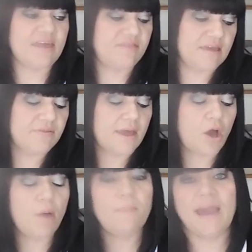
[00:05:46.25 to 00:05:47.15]
think they
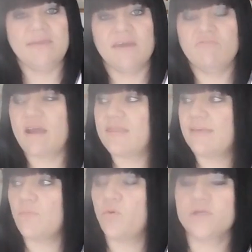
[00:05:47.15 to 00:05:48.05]
can't pay their rent, their
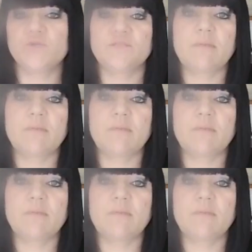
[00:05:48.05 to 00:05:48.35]
mortgage, or their